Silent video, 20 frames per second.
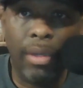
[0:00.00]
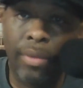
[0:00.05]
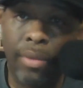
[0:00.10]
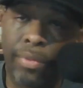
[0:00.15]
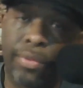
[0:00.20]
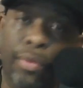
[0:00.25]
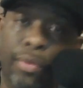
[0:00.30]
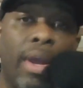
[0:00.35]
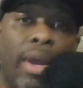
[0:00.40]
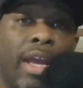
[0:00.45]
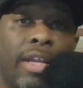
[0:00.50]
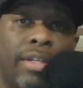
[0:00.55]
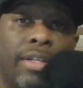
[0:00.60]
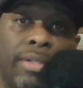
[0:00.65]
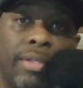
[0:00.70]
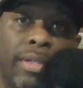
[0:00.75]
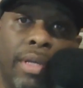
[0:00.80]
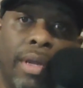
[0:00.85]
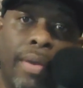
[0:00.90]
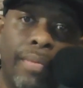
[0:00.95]

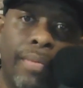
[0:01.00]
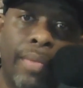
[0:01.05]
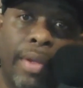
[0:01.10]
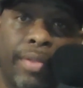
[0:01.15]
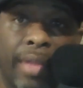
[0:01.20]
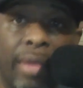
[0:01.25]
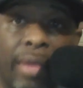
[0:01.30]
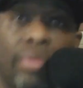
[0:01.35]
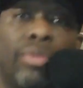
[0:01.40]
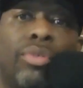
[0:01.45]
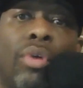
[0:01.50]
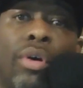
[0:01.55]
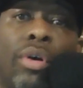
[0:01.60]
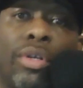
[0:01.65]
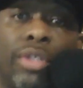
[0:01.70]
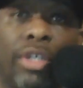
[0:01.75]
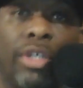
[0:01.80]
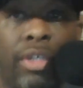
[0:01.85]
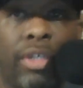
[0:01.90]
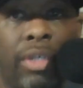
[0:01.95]
threatened that they was
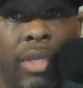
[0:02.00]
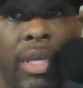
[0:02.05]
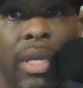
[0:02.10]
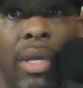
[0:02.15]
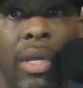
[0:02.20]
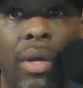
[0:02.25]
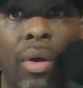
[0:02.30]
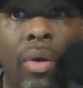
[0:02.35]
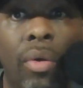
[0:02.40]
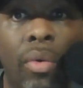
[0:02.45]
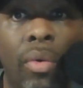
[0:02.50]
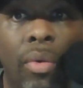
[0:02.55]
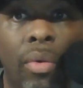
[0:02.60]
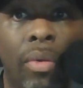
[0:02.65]
going to kill